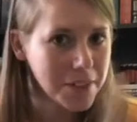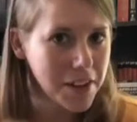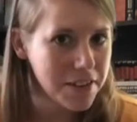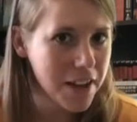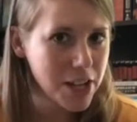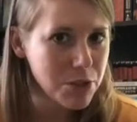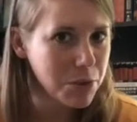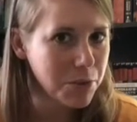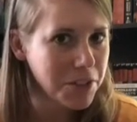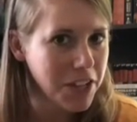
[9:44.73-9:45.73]
Next week we'll
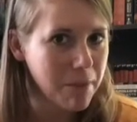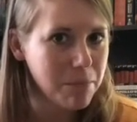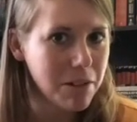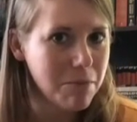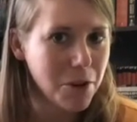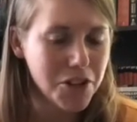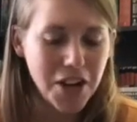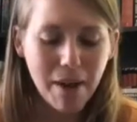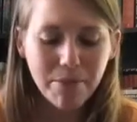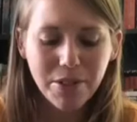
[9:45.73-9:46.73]
read a couple of more
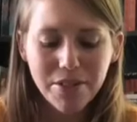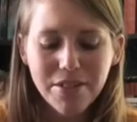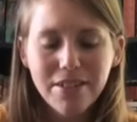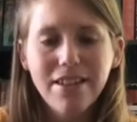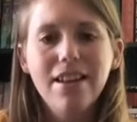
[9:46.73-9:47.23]
chapters.